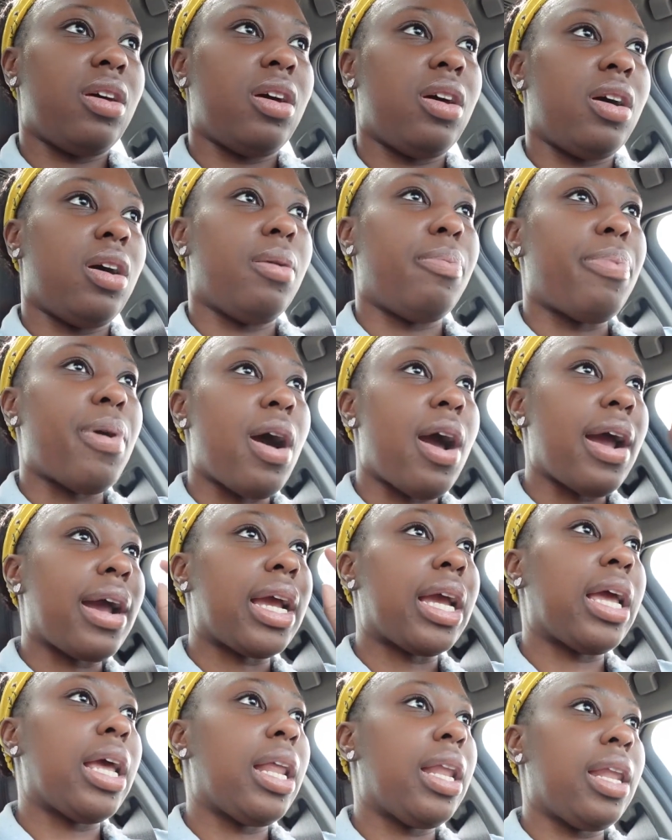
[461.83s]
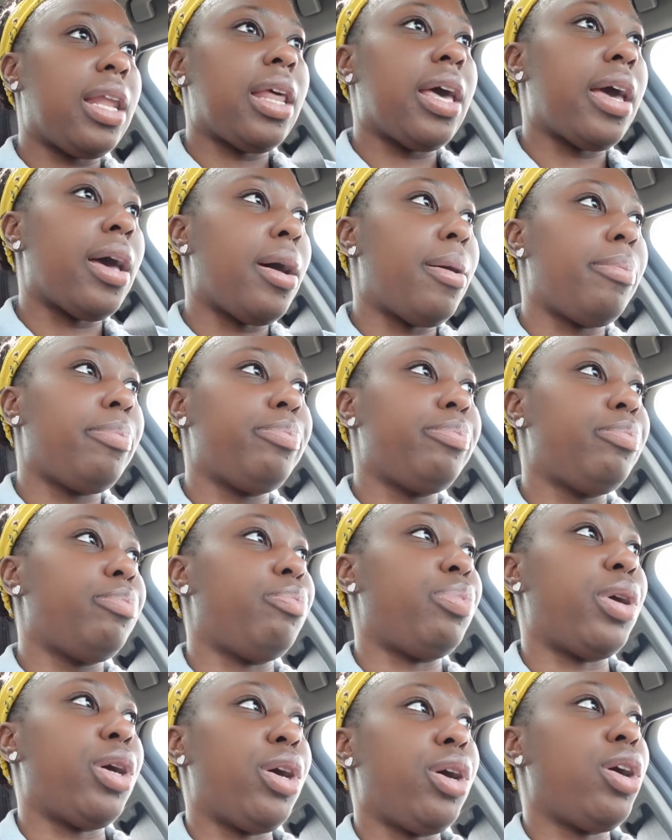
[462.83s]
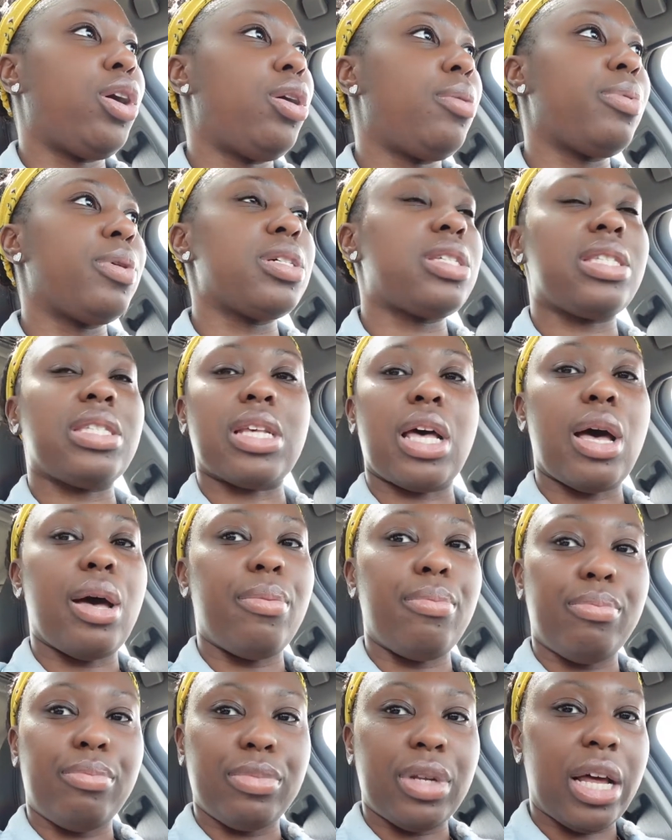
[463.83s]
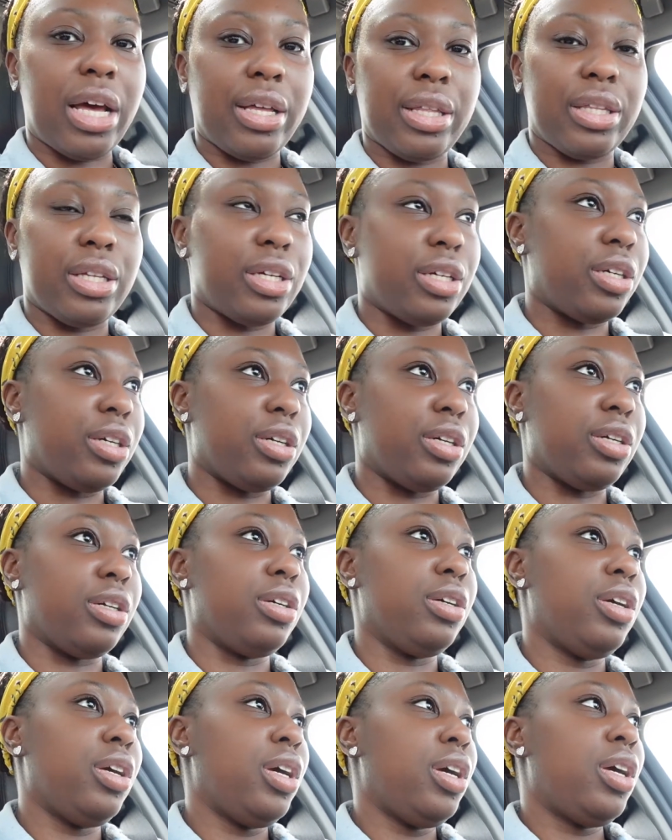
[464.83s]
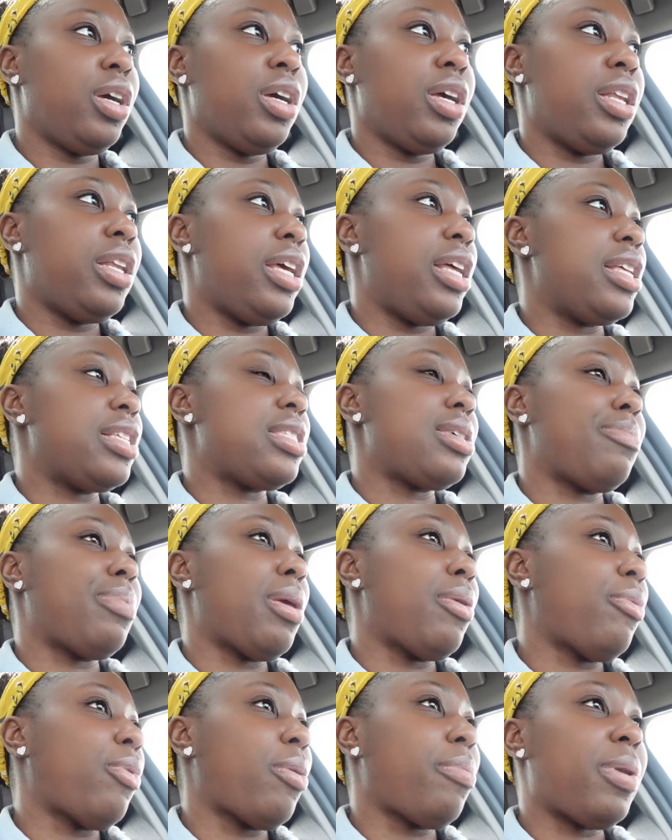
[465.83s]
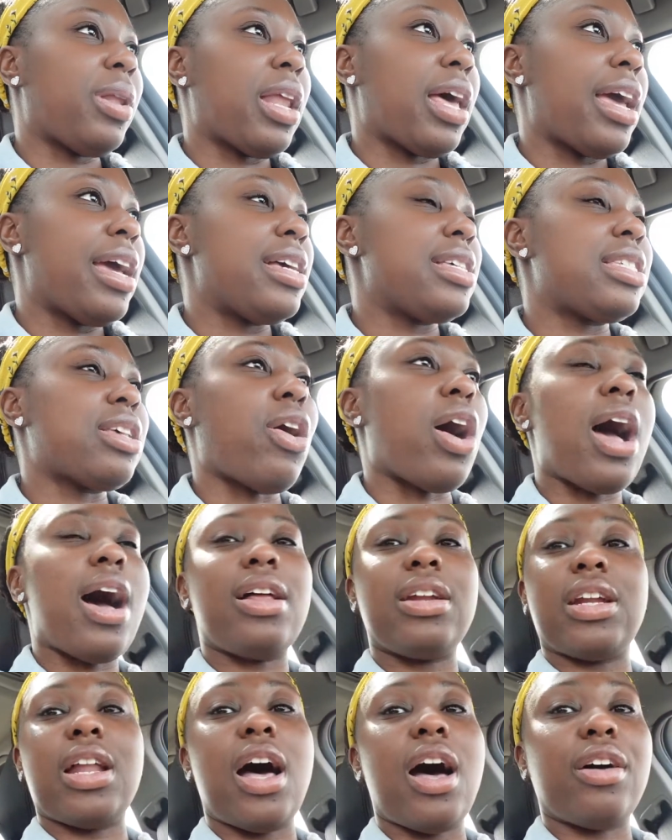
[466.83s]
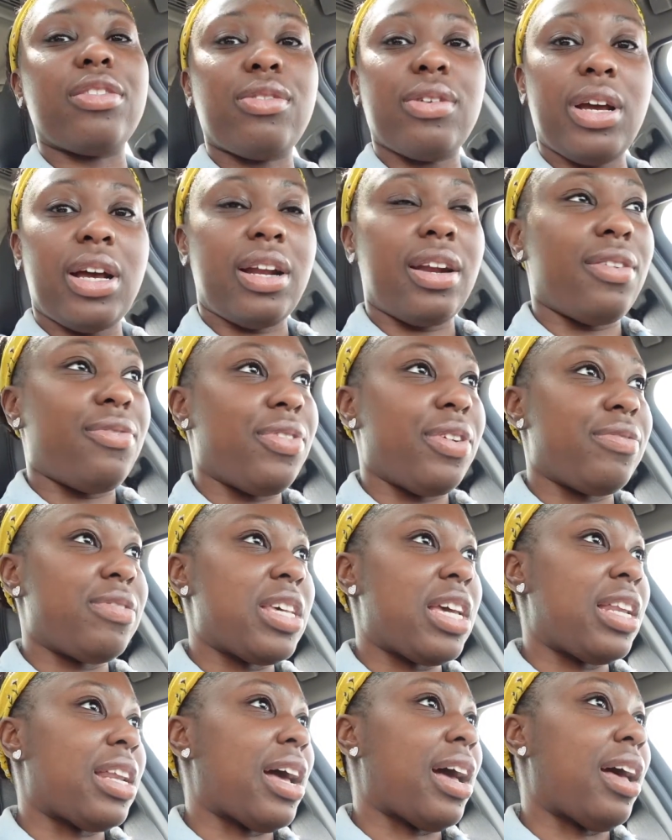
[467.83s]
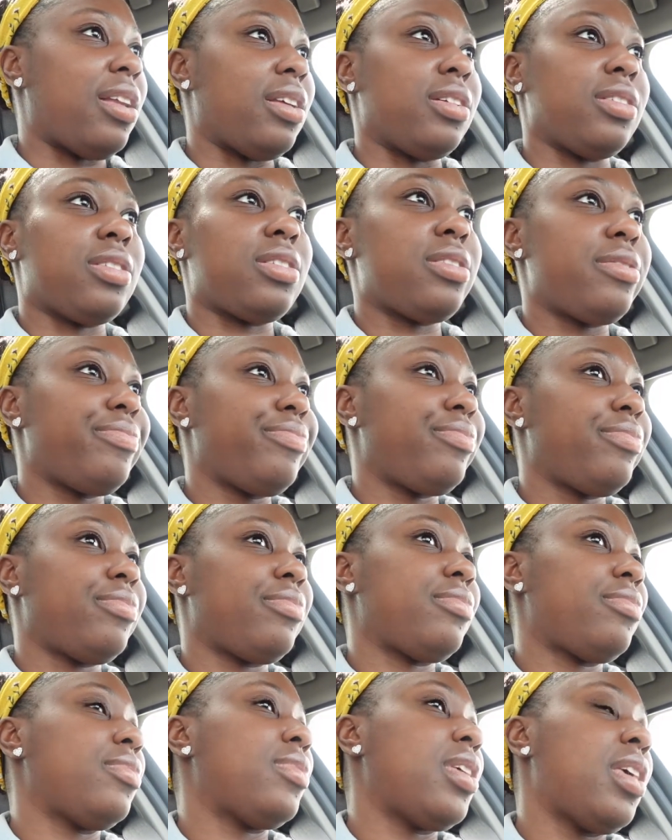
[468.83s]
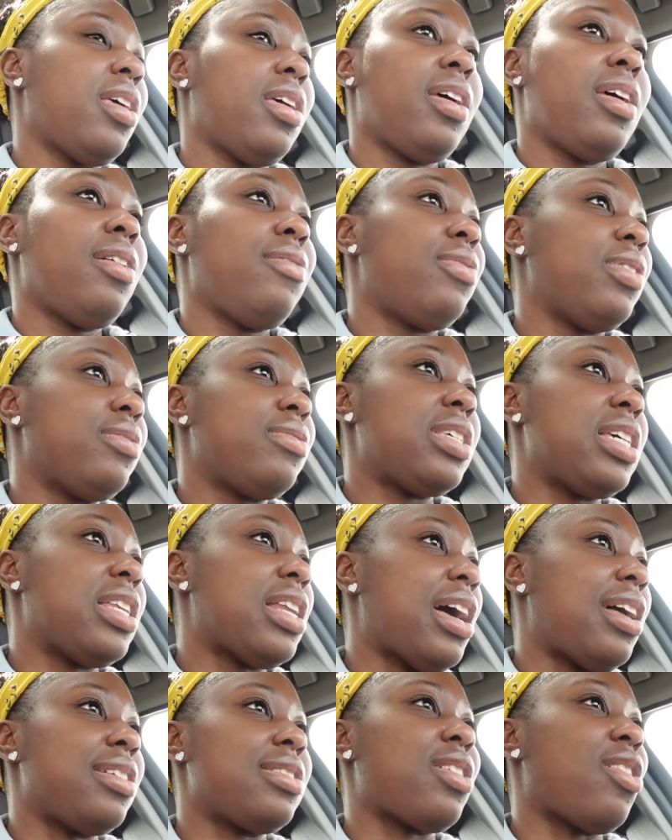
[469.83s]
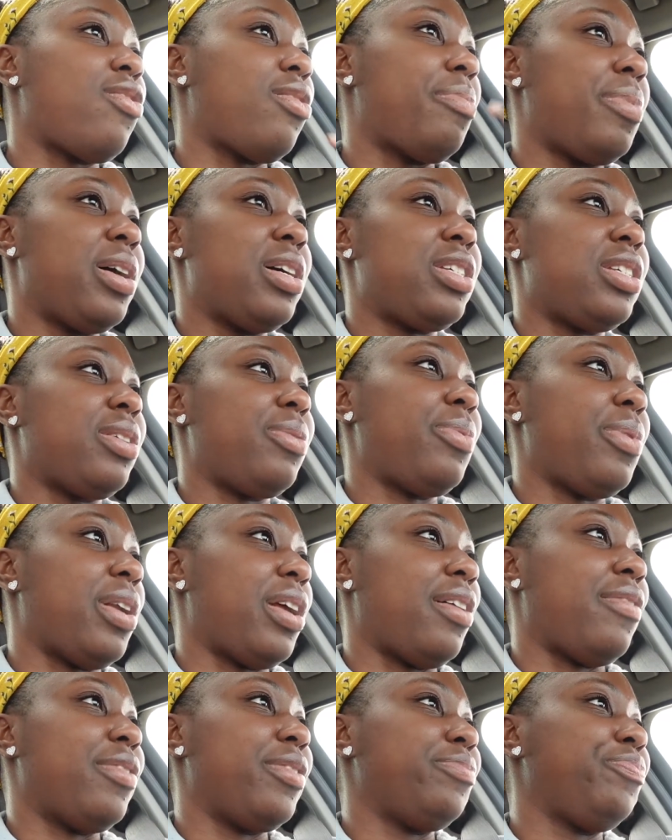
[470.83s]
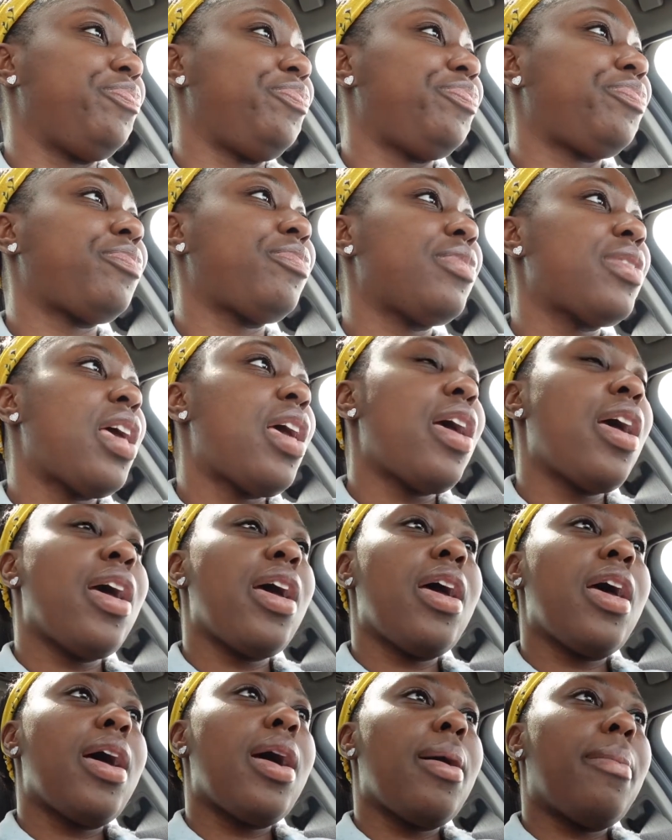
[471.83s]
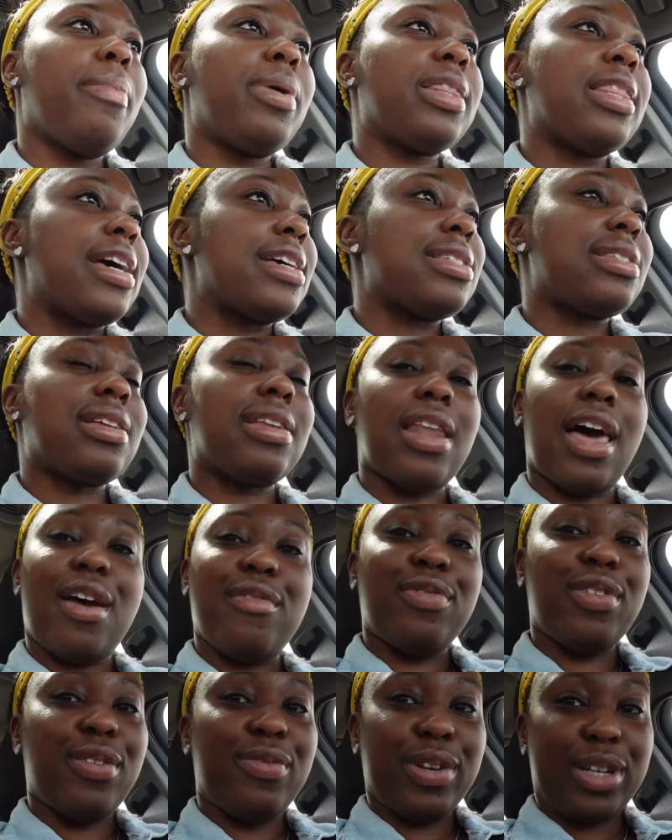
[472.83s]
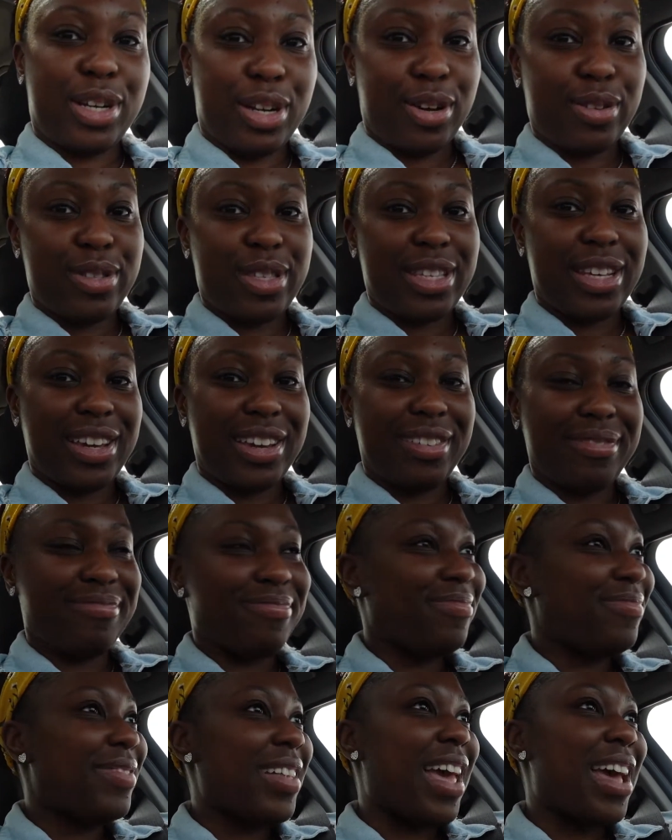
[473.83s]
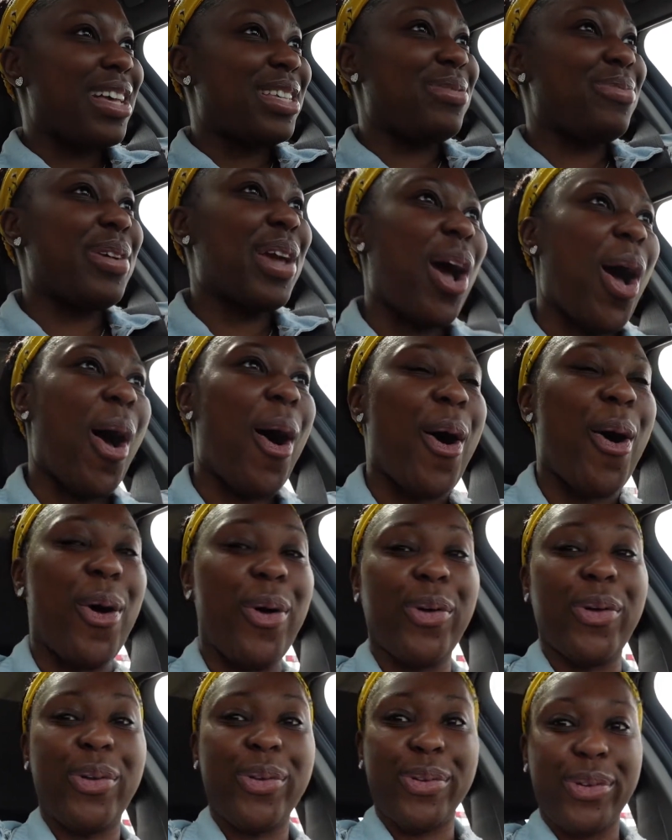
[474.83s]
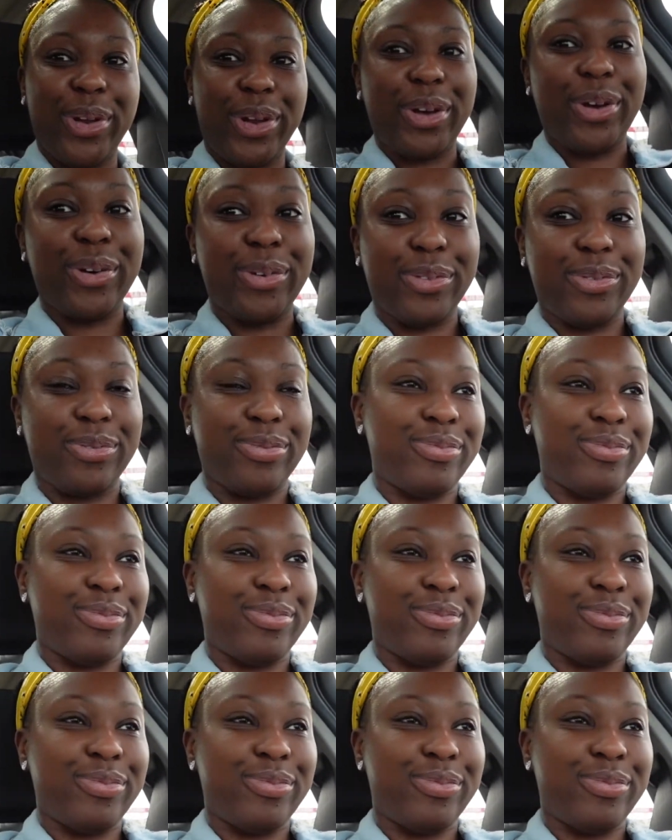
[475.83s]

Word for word: a parking lamp bulb or something other needed to be replaced. So all in all, three hundred fifteen dollars. fifteen dollars over budget, whatever. But that's the life of adulting, as we all know.